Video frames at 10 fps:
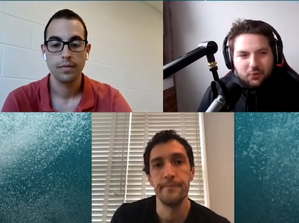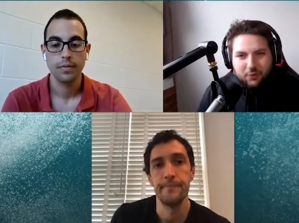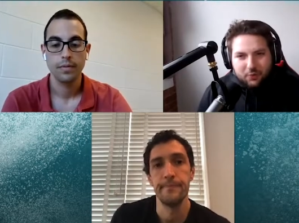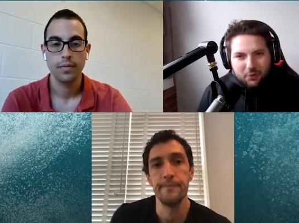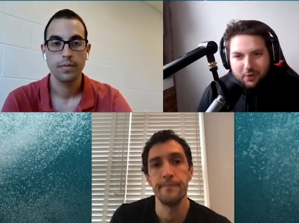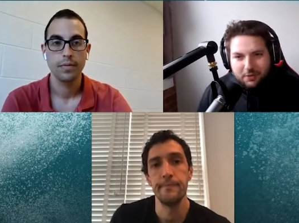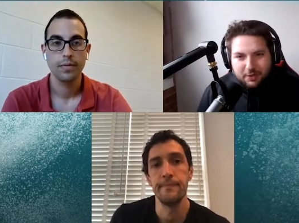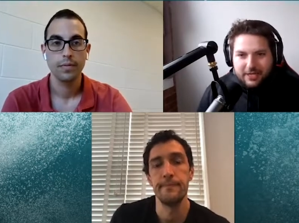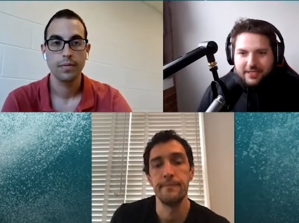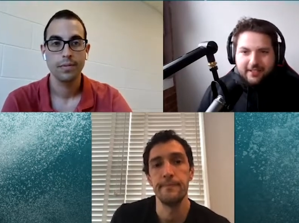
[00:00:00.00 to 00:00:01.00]
Speaker 1: one of the
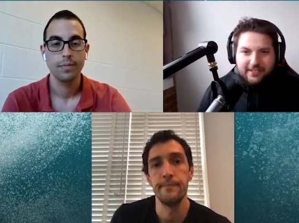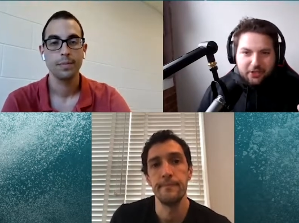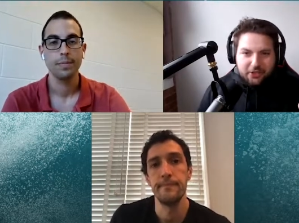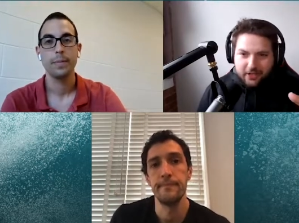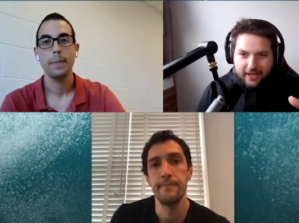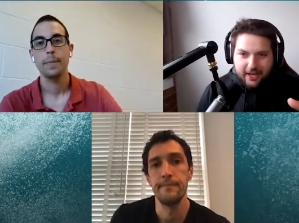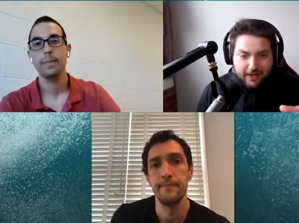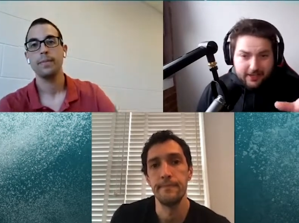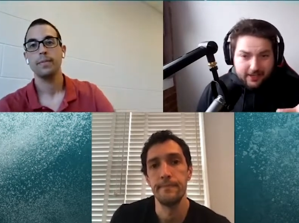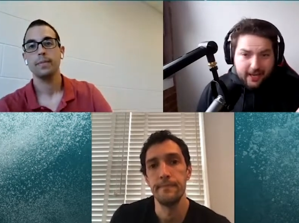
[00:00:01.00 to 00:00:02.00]
most amazing things that stuck out
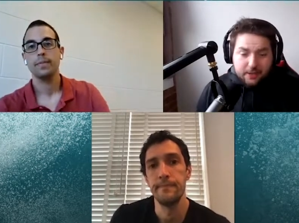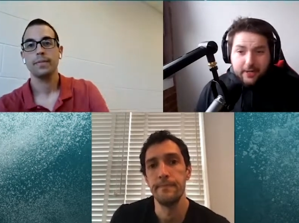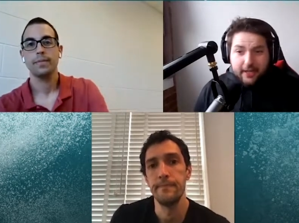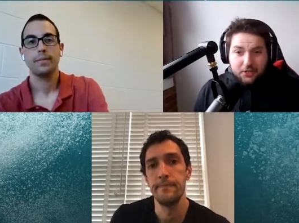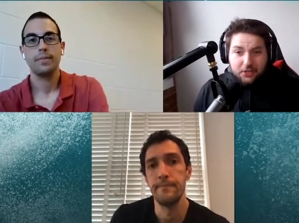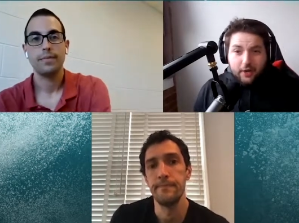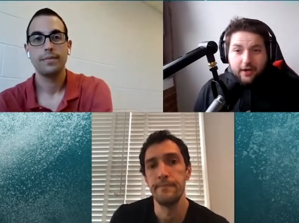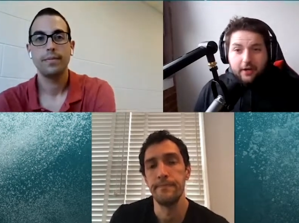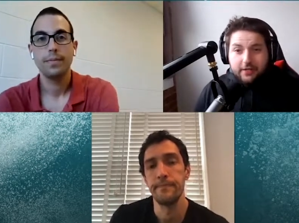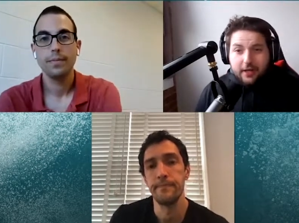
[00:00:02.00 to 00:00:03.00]
to me in that story
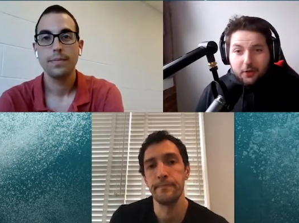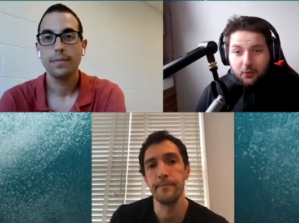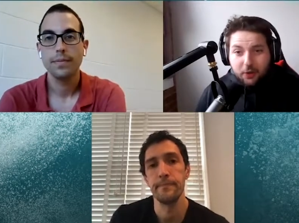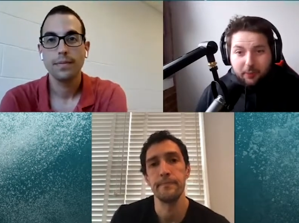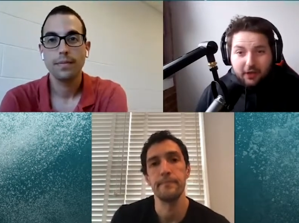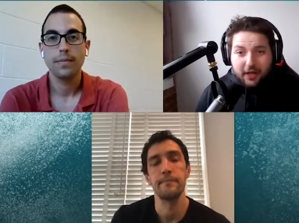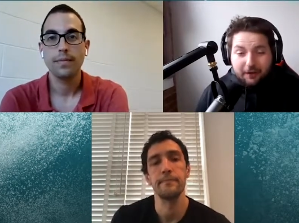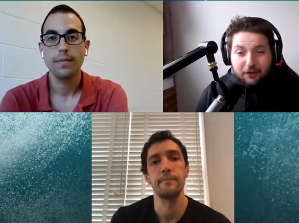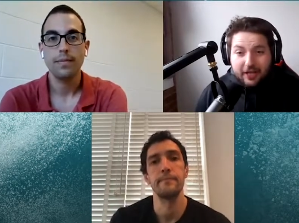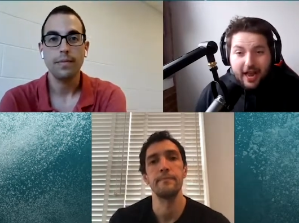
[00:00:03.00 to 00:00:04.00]
there is that you were
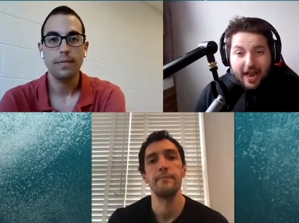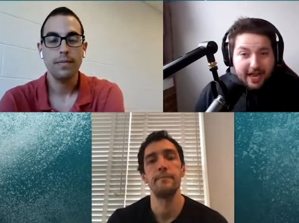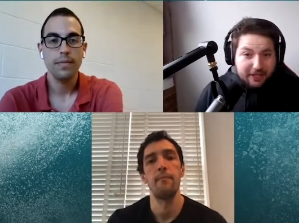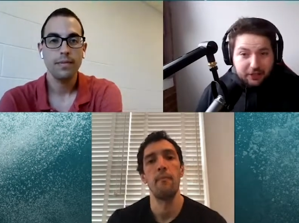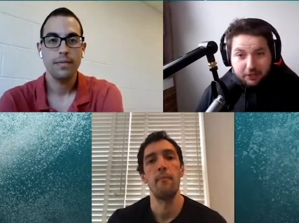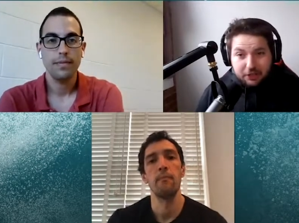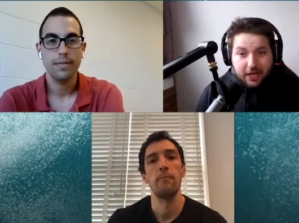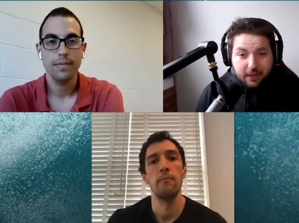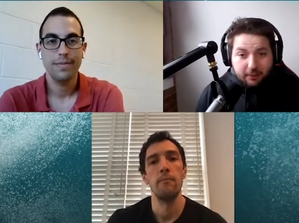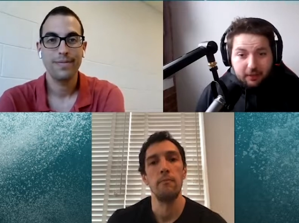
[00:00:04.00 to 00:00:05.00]
applying for the AHL
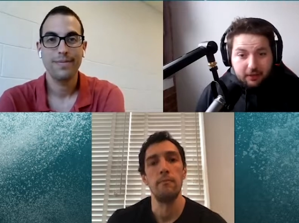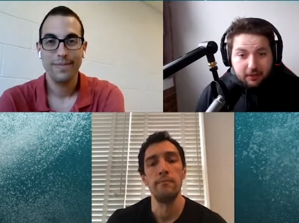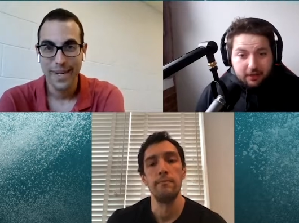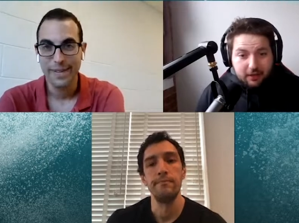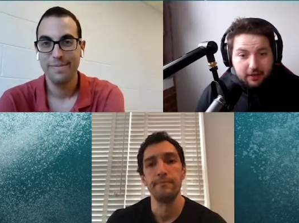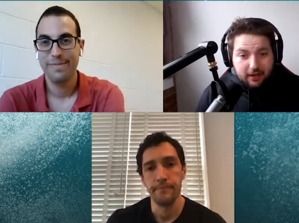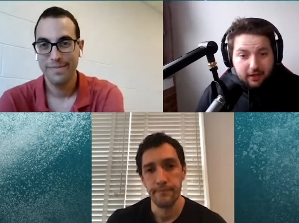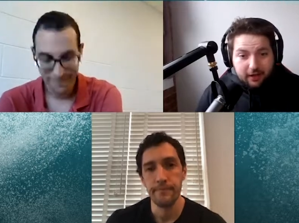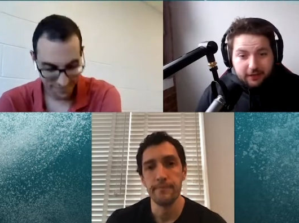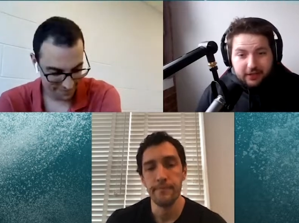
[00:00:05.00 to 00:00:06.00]
job,
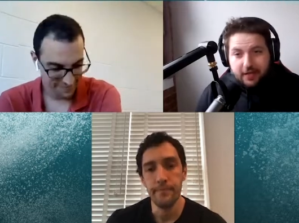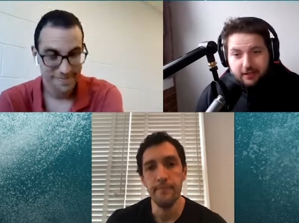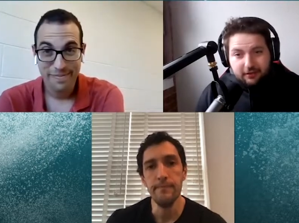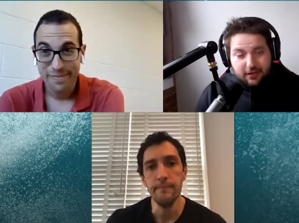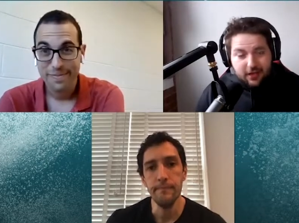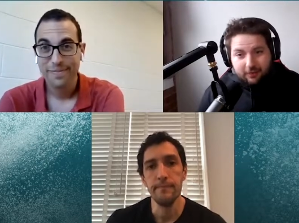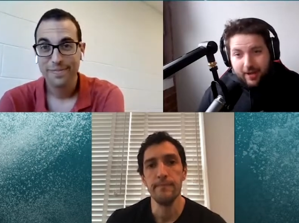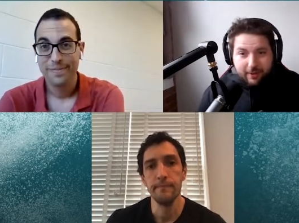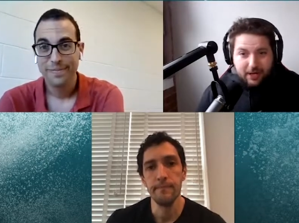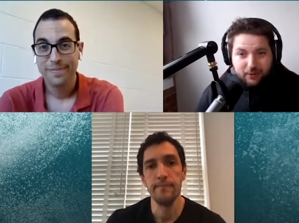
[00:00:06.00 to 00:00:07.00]
and all of a sudden, no,
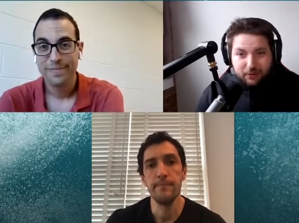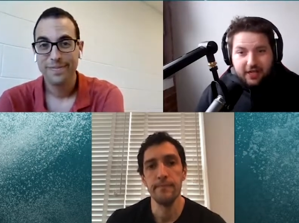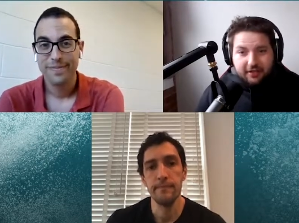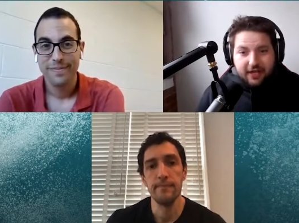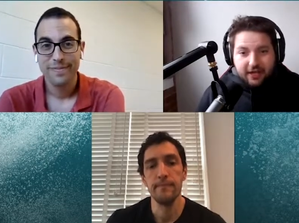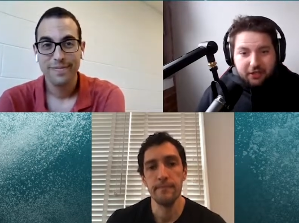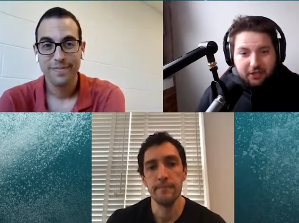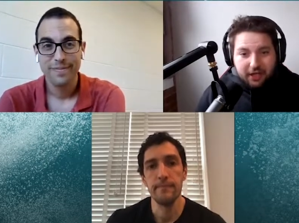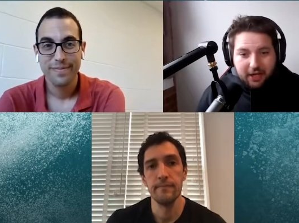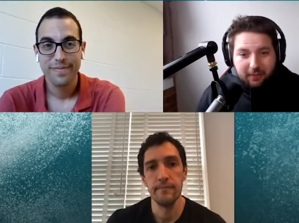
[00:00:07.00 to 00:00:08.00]
I might as well just take the
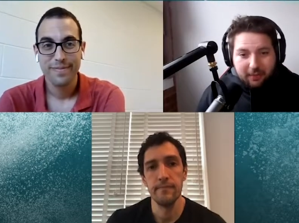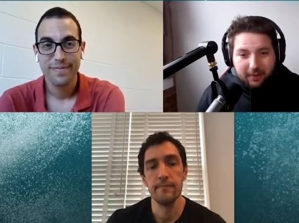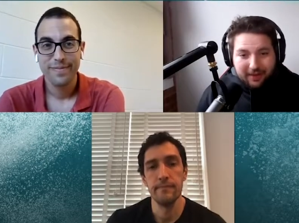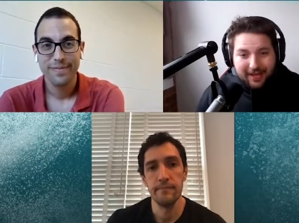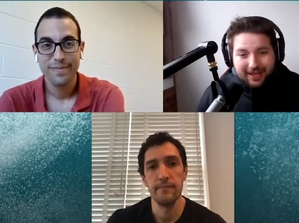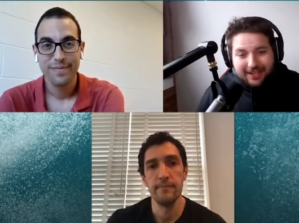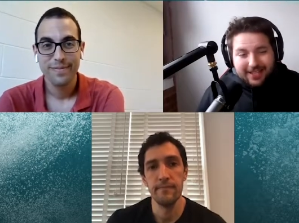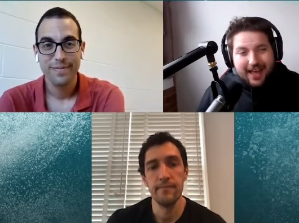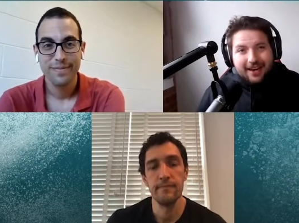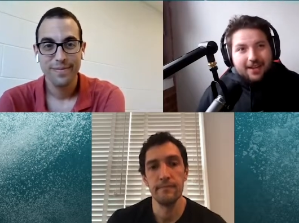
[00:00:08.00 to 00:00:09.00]
NHL job. I mean,
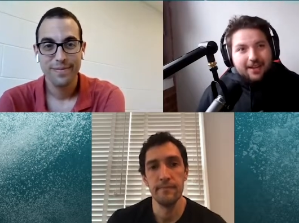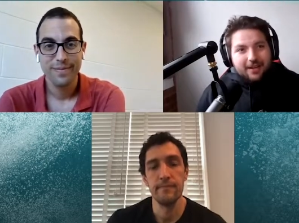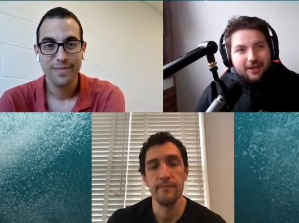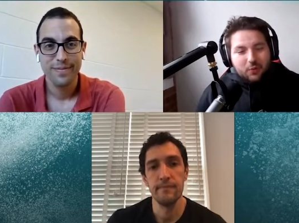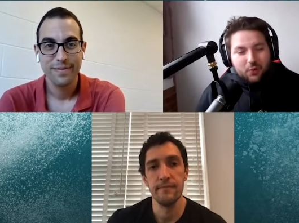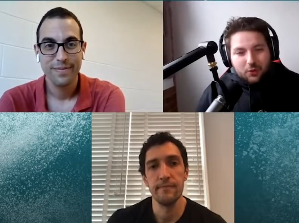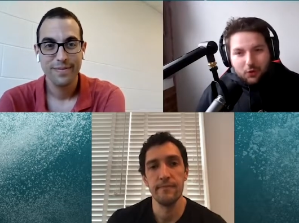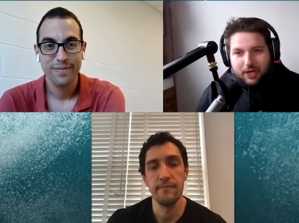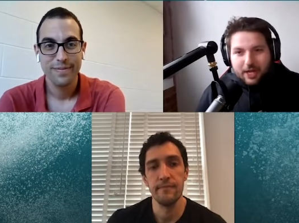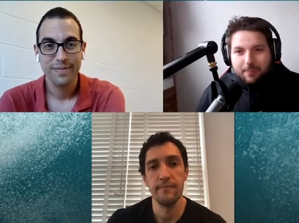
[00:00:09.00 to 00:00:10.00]
that when you're
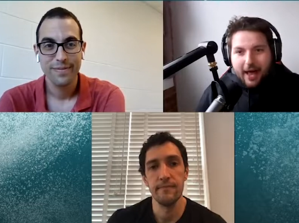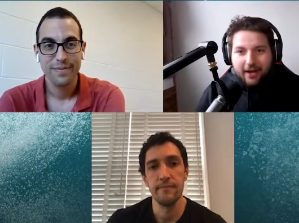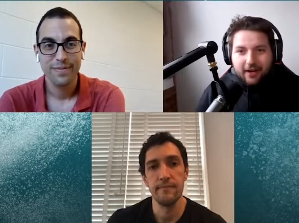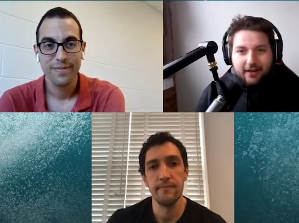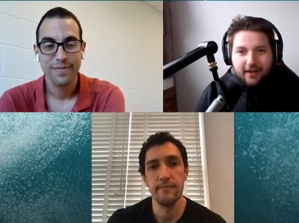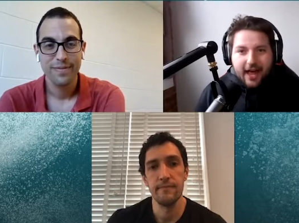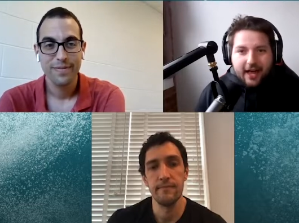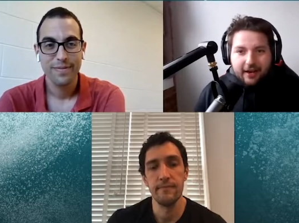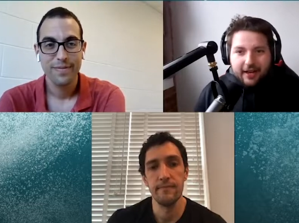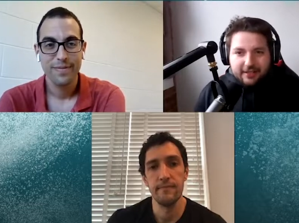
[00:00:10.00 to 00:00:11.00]
looking back on
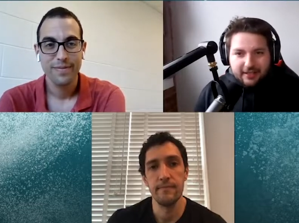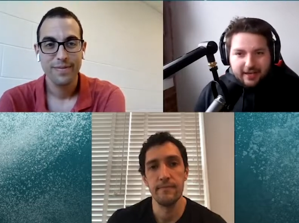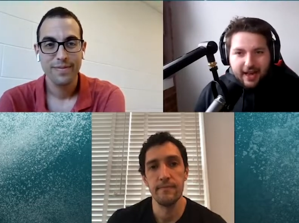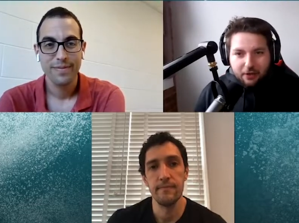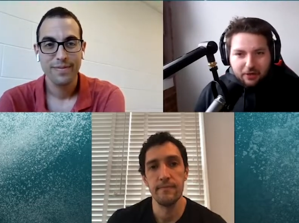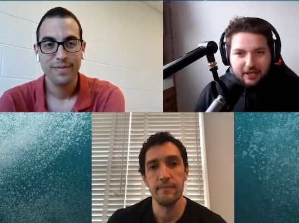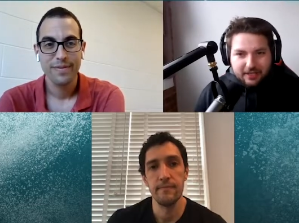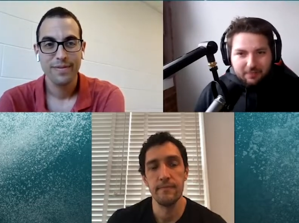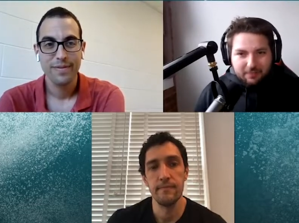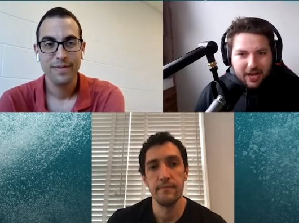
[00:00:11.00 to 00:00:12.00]
that and seeing how
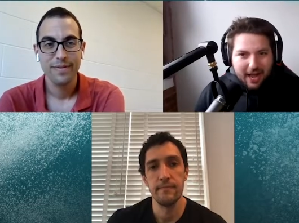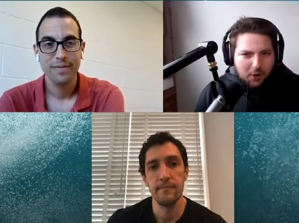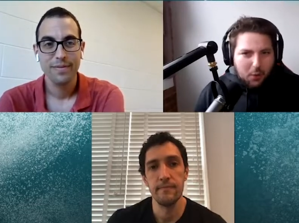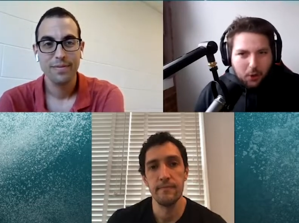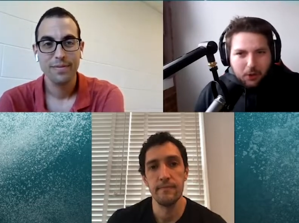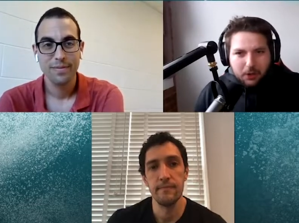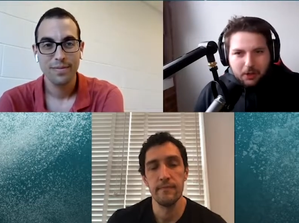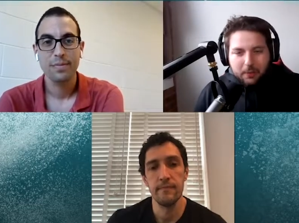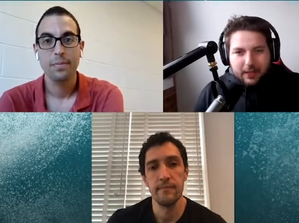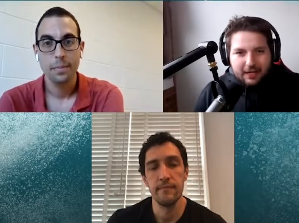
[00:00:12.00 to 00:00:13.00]
things kind of work a
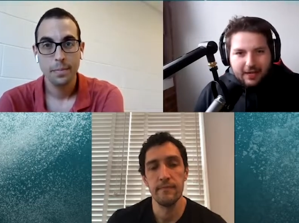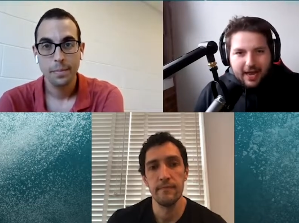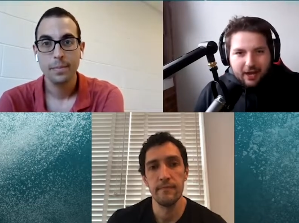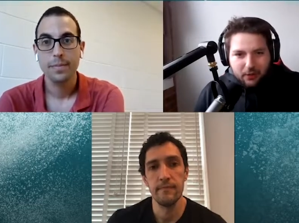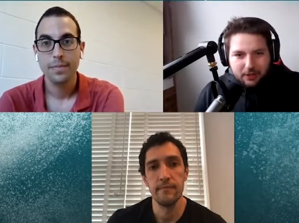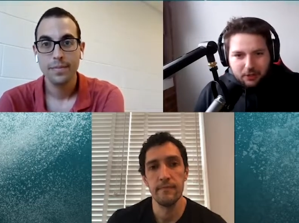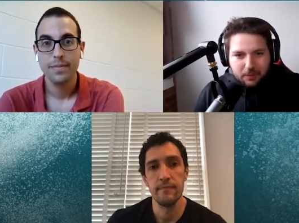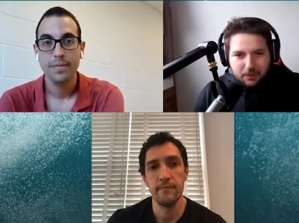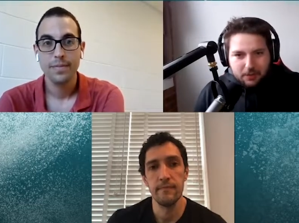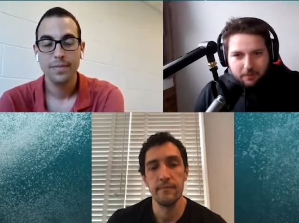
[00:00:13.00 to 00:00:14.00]
little bit now in
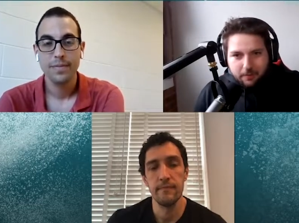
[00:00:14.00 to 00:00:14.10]
terms of